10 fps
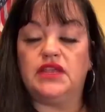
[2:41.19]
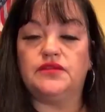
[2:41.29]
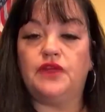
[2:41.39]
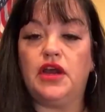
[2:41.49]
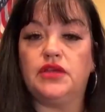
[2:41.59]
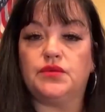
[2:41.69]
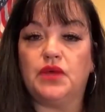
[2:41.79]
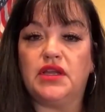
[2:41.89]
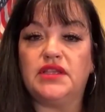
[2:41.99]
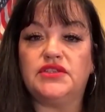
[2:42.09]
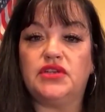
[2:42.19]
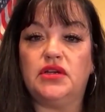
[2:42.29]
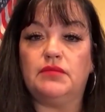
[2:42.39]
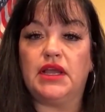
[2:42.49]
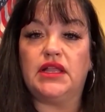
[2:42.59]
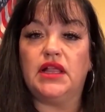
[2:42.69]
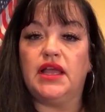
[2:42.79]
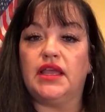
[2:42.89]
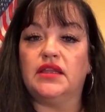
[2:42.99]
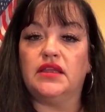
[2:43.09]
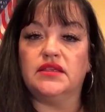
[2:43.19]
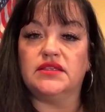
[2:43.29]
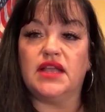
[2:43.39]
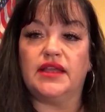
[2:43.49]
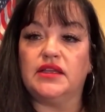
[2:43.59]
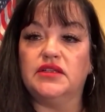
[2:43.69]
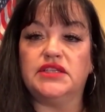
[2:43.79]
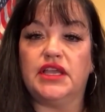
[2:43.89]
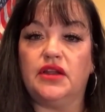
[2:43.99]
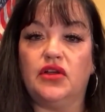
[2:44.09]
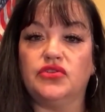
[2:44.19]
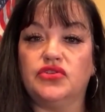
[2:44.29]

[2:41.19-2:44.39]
As far as we're concerned, my client is not guilty on all